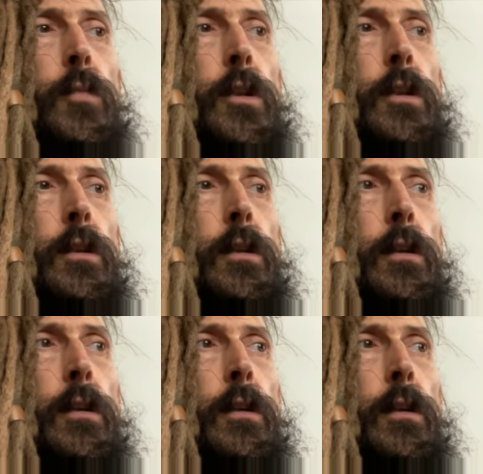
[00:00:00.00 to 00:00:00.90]

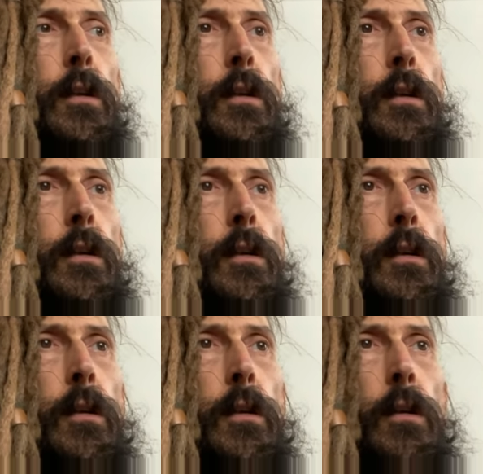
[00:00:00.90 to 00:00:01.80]

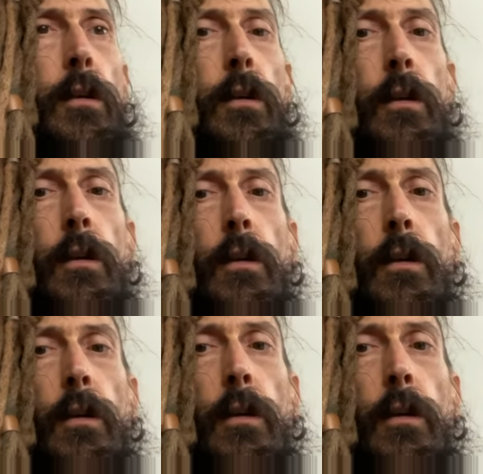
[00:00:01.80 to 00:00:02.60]
Nothing is said.